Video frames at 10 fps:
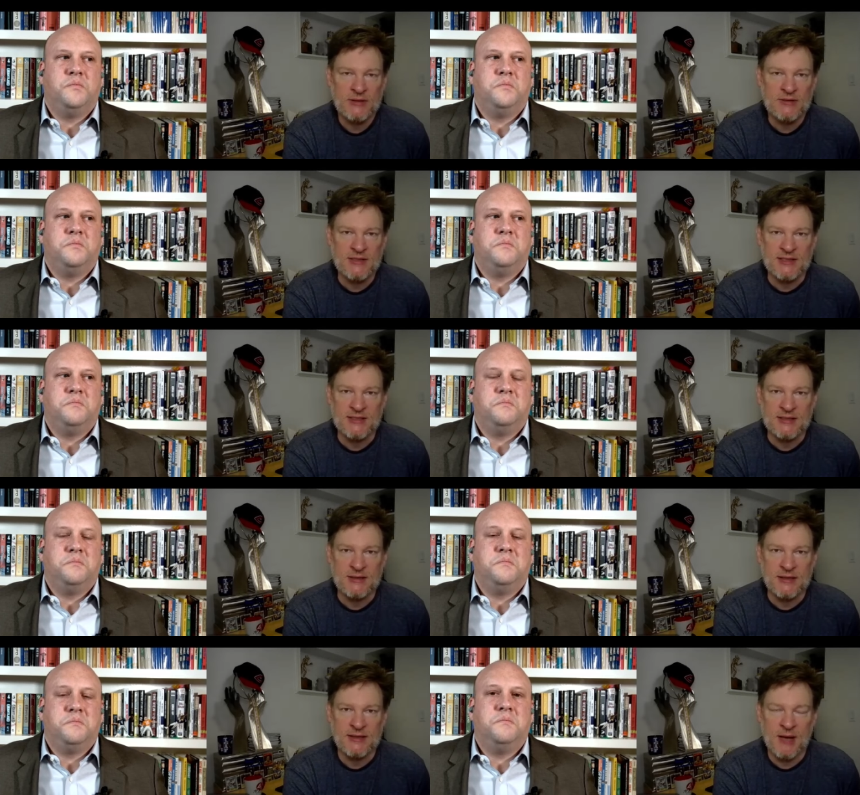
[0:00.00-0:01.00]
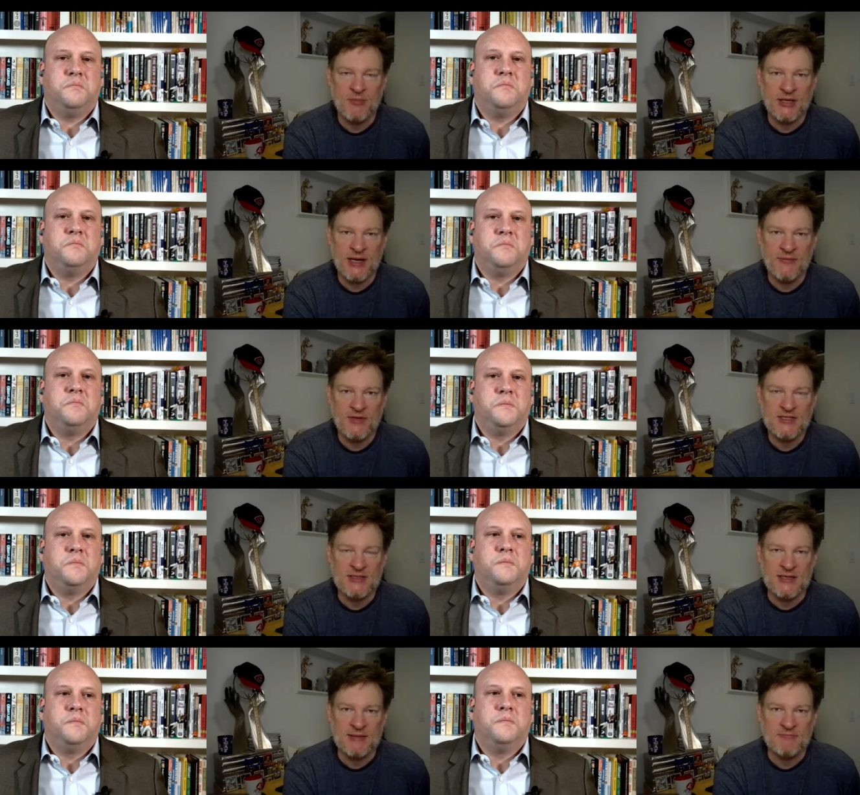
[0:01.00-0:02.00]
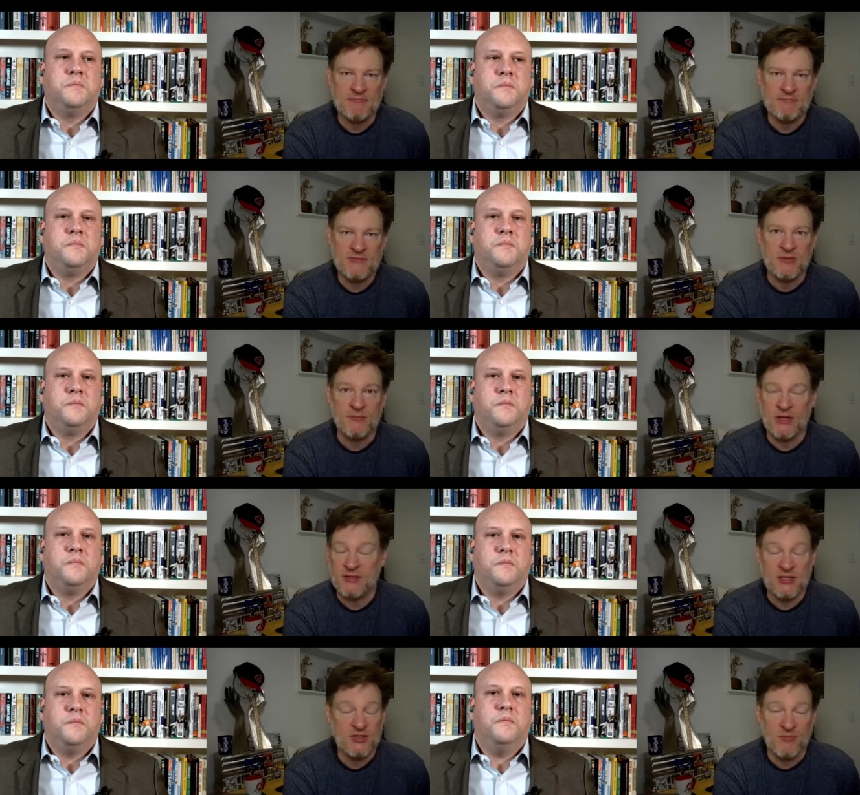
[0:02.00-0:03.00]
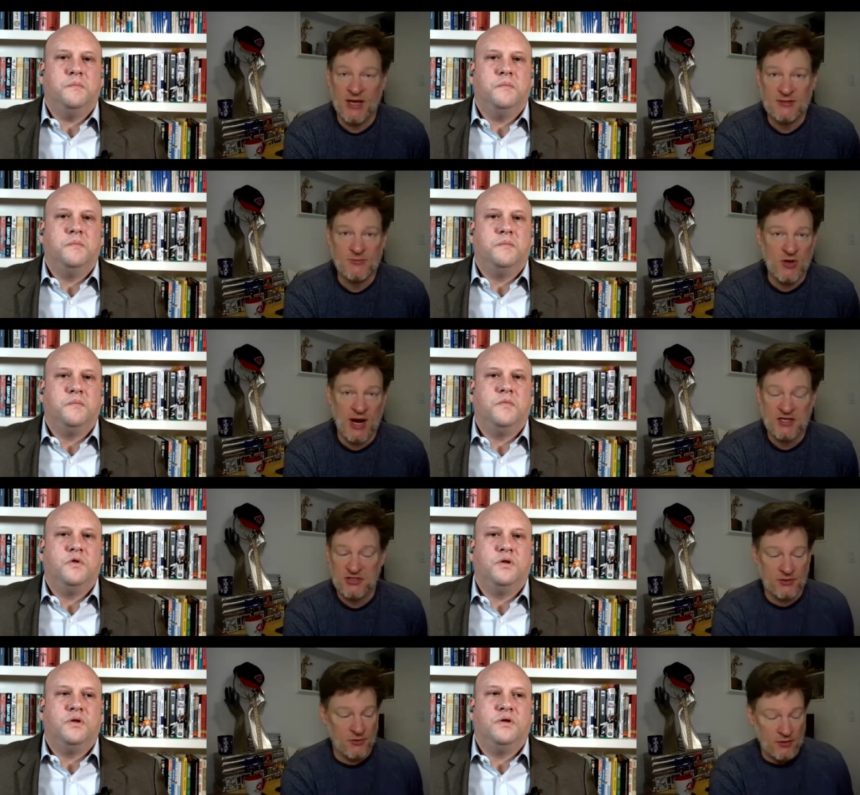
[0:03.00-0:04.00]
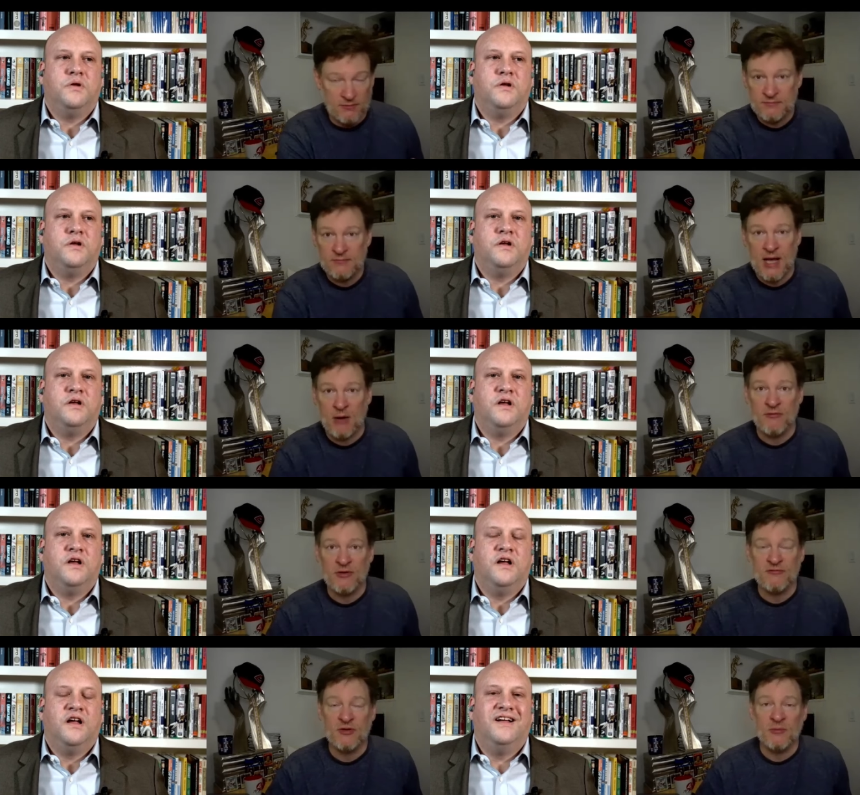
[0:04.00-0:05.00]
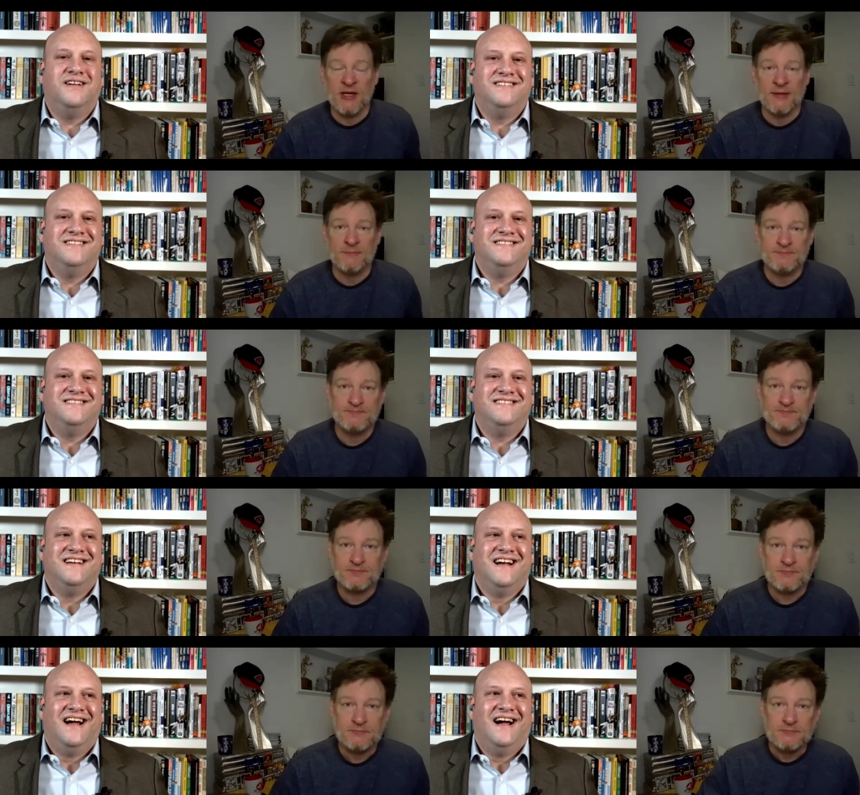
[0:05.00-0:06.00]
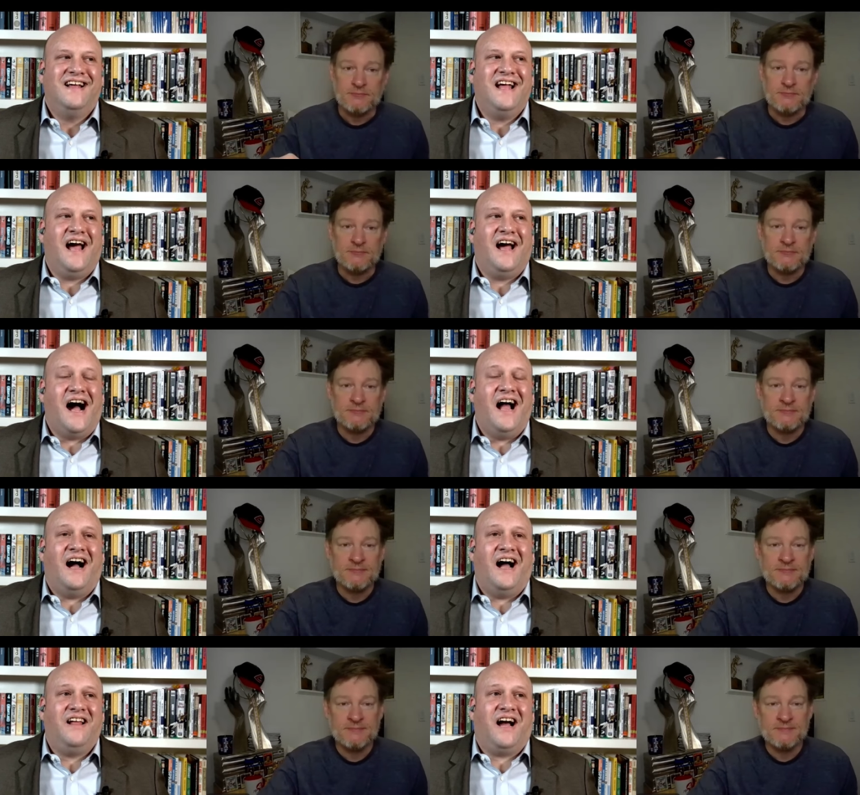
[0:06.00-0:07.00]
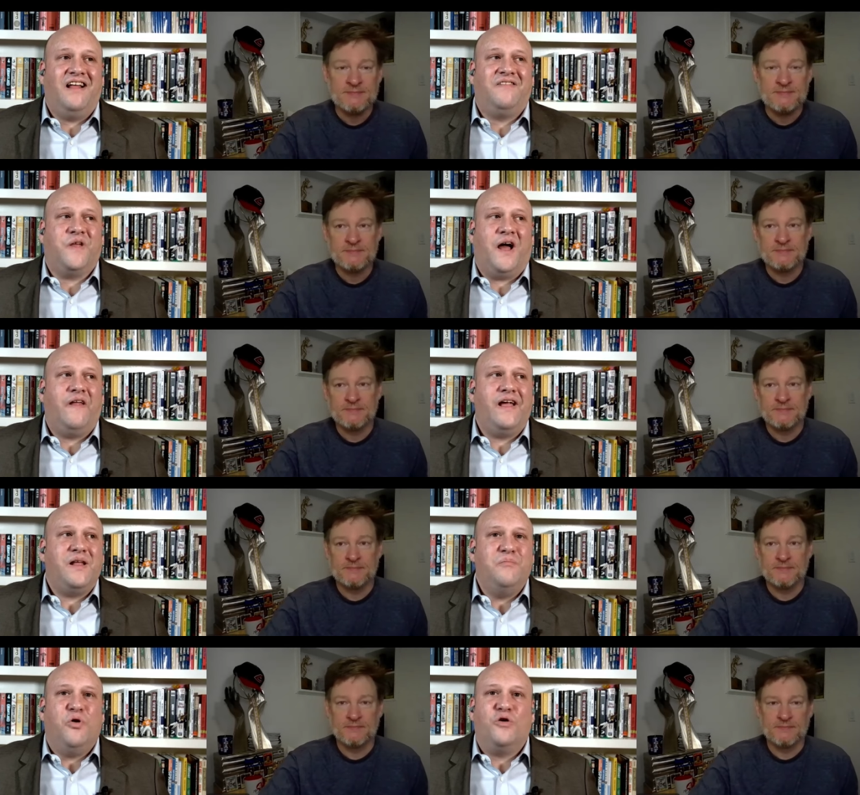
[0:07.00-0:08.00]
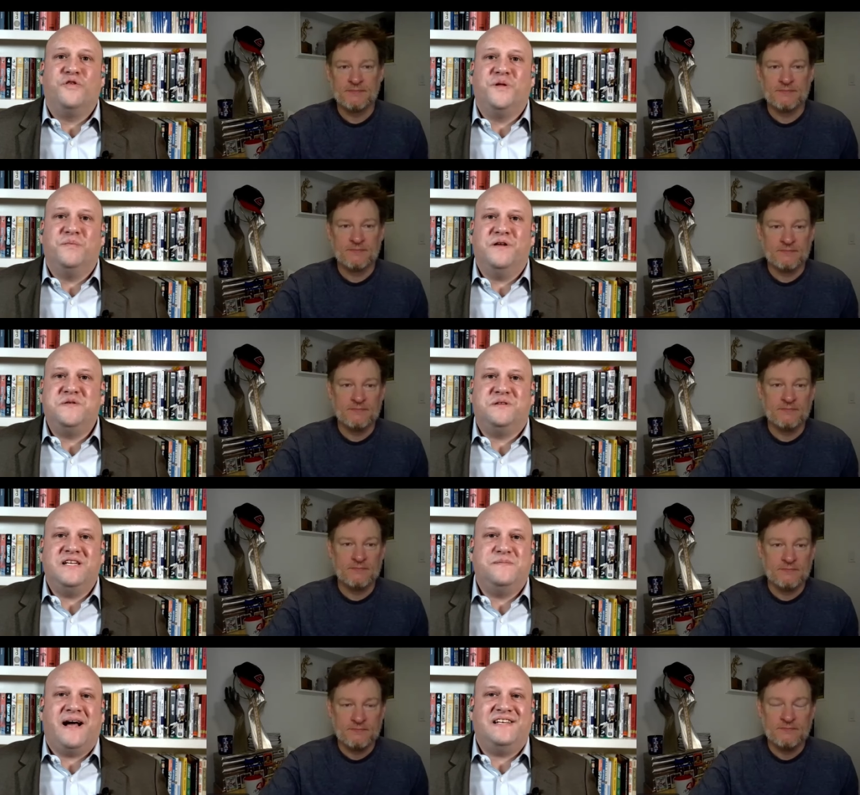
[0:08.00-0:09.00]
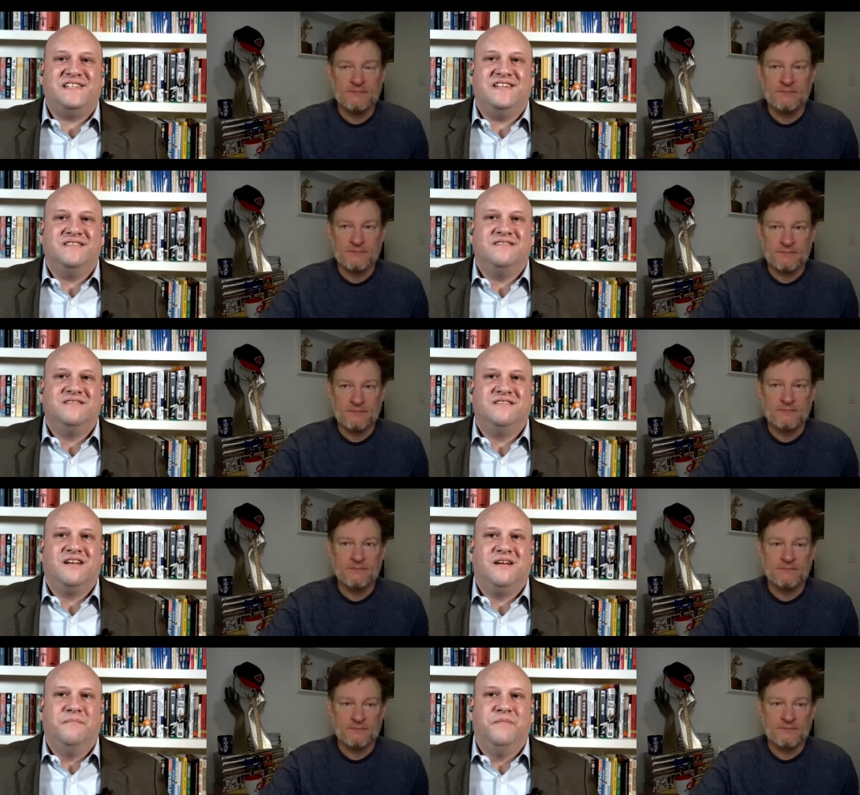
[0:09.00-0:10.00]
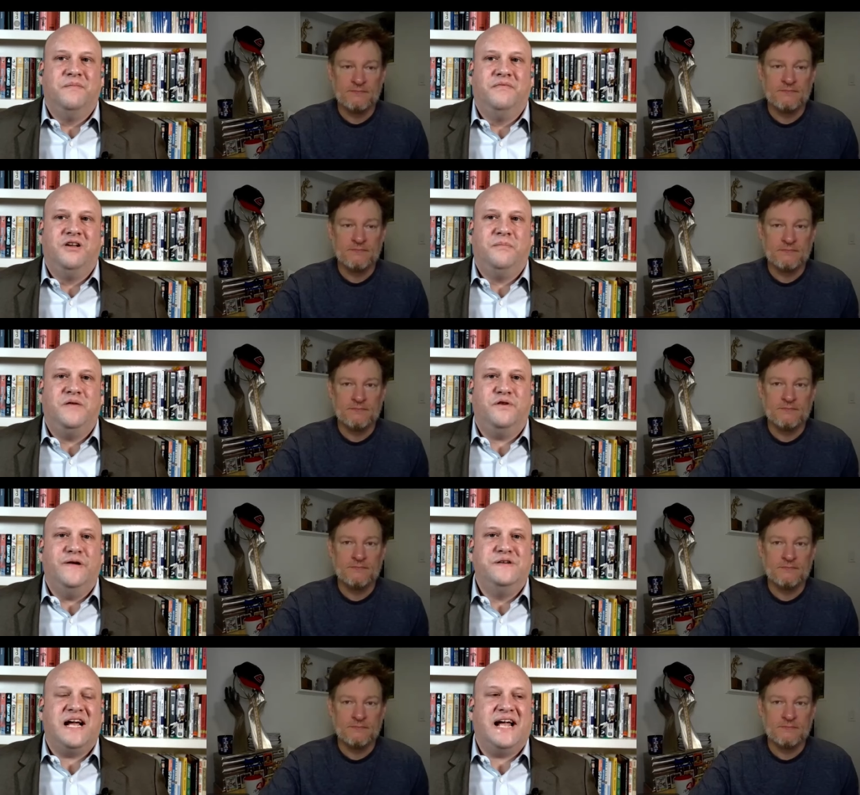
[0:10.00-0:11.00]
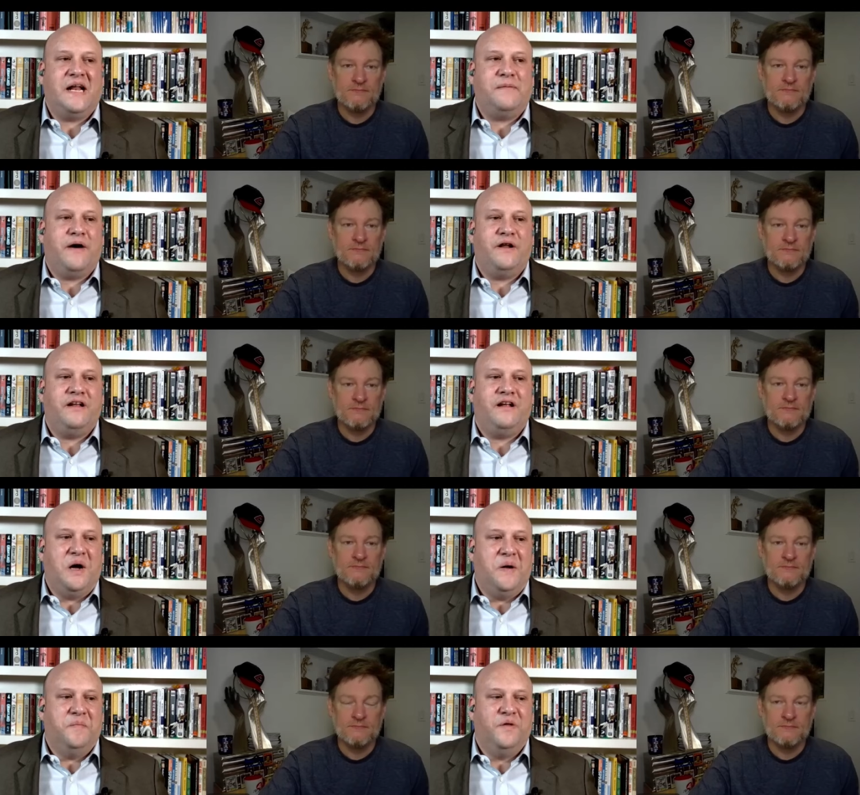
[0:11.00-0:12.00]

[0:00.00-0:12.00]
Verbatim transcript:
Speaker 1: Diggs uh, not being on this team, sub- addition by subtraction, or however you feel about it?
Speaker 2: Yeah, I, I, I like it more for the Bills with each passing little bit of news I get about it. Um,